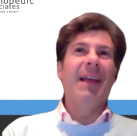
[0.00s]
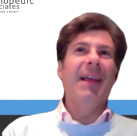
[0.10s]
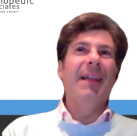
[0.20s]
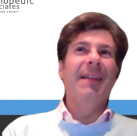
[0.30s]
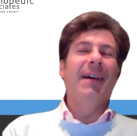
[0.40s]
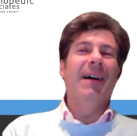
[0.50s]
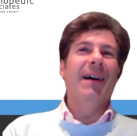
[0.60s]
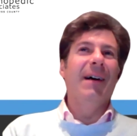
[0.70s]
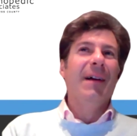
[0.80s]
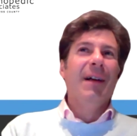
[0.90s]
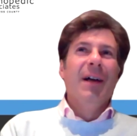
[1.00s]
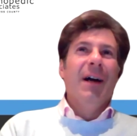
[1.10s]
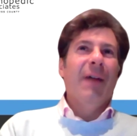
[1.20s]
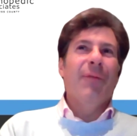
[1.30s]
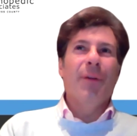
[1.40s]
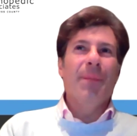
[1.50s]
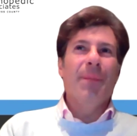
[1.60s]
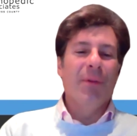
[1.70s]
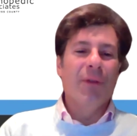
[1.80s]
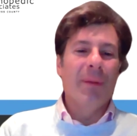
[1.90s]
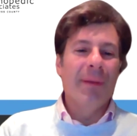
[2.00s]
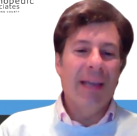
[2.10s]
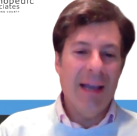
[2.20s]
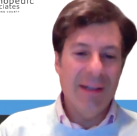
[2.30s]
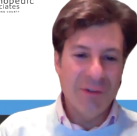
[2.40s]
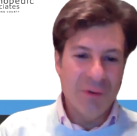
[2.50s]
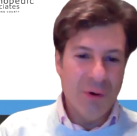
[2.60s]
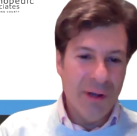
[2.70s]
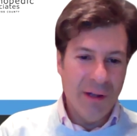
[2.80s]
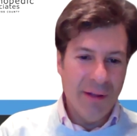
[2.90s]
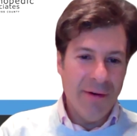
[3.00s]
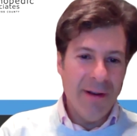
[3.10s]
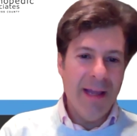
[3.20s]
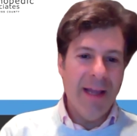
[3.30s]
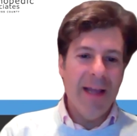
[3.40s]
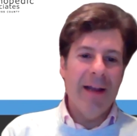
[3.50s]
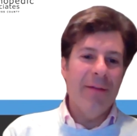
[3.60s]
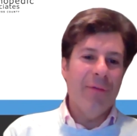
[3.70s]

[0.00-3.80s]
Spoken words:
and I've heard people rubbing castor oil on their head.